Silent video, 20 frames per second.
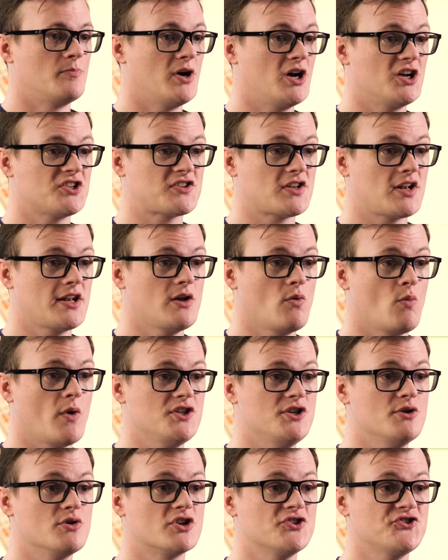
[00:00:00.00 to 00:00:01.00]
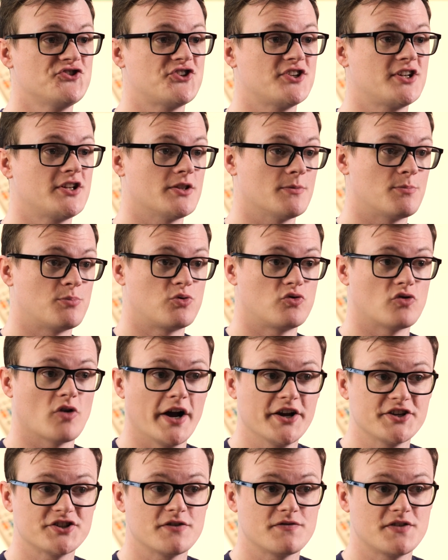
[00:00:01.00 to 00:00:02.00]
Personally, when you consider the
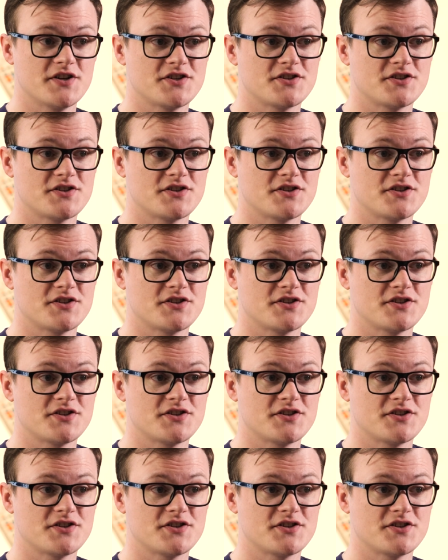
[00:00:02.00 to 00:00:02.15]
price of